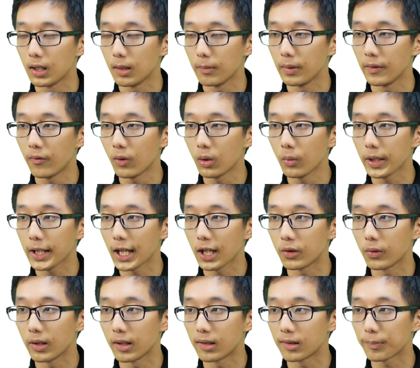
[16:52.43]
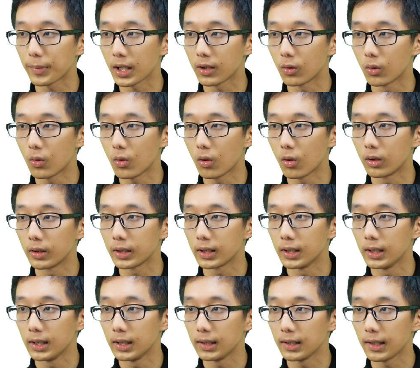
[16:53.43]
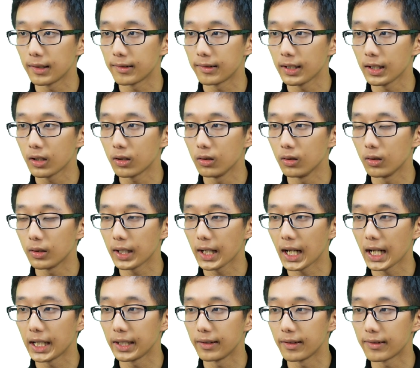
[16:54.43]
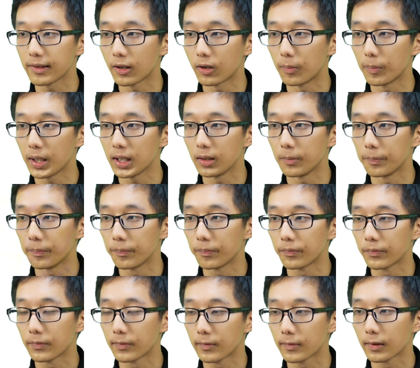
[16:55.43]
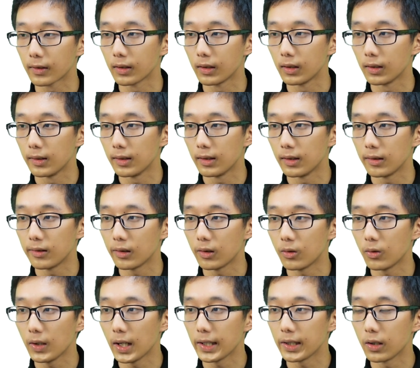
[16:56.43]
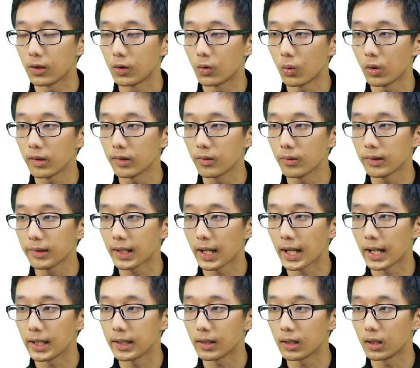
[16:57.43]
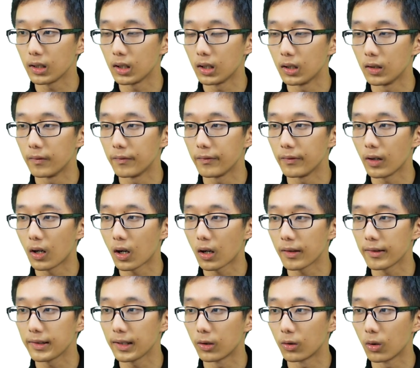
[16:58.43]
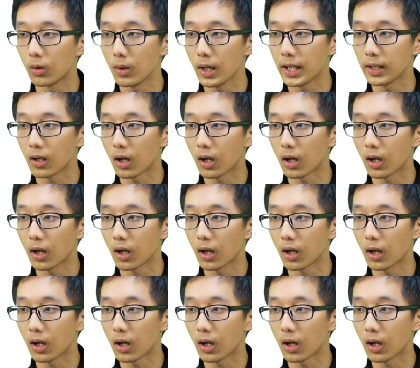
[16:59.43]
Before we get to the spinal cord, let's take a look at the cerebellum. So at the dorsal side of R0 and